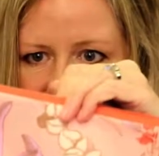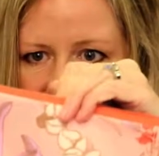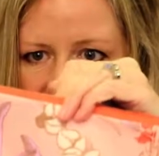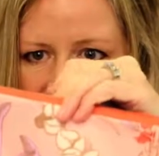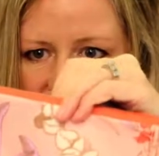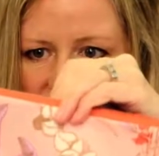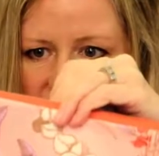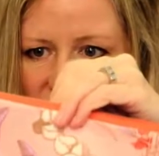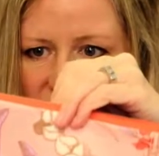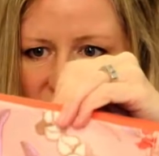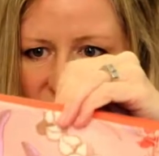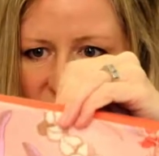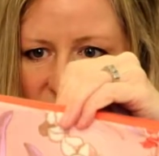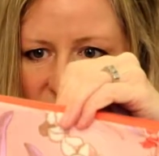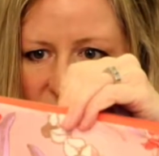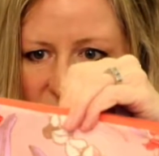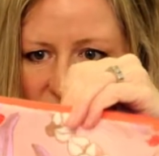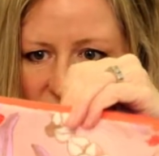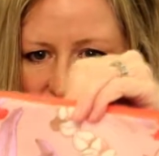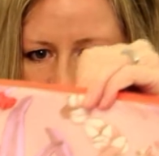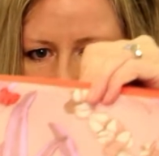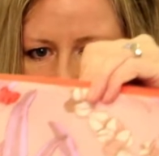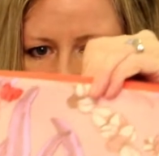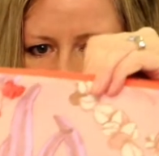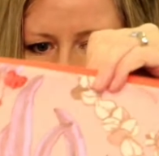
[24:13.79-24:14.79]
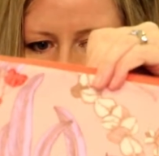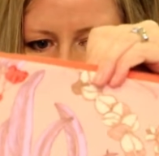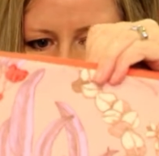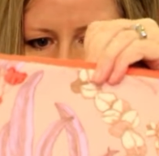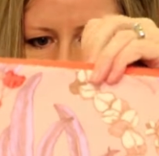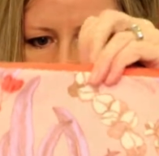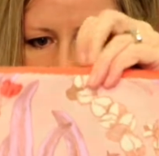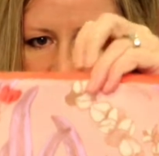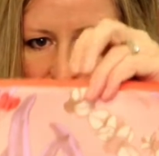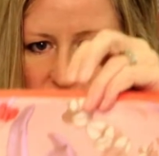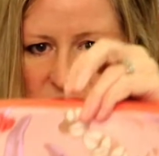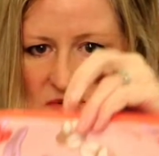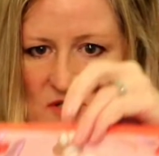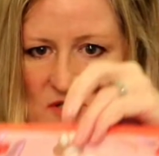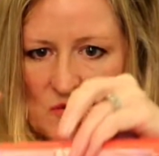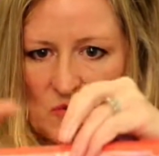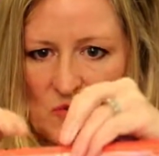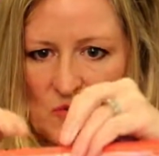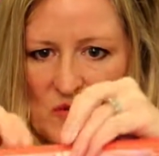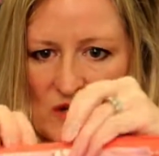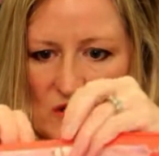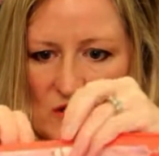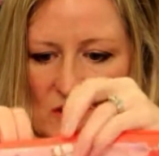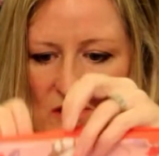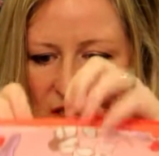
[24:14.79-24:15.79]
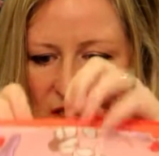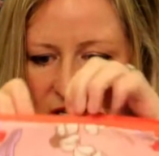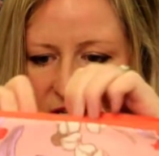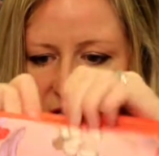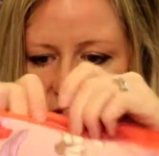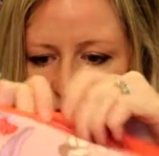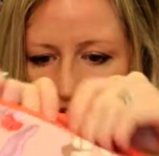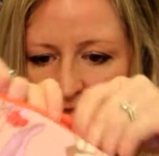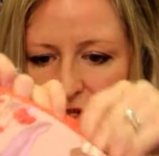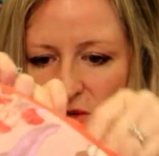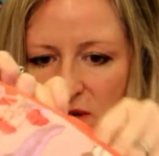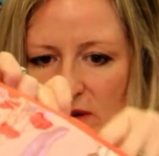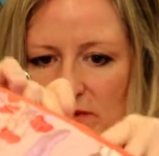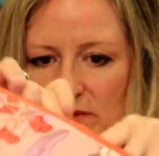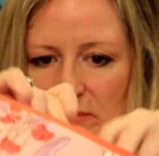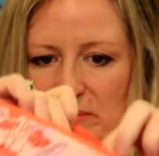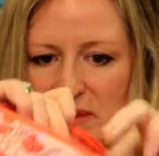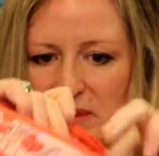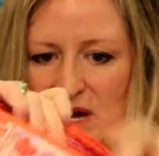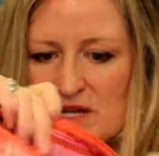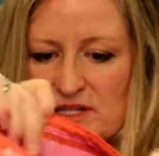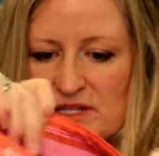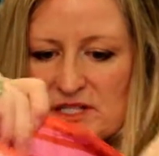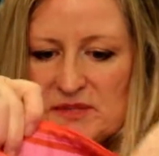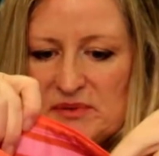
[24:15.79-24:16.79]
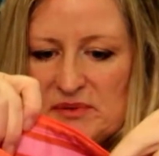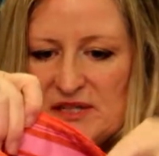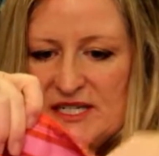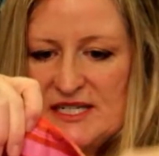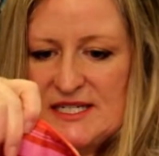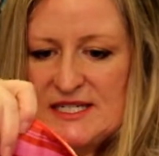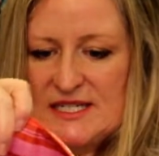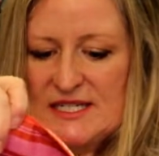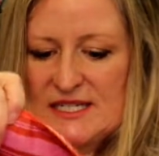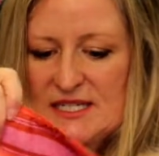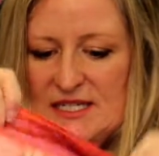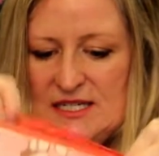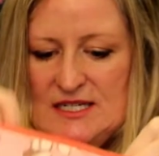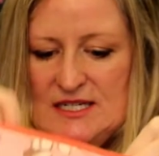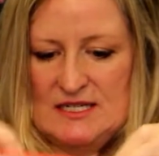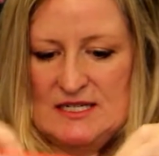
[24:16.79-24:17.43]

don't think that they're shaped weirdly. They do have a box pleat,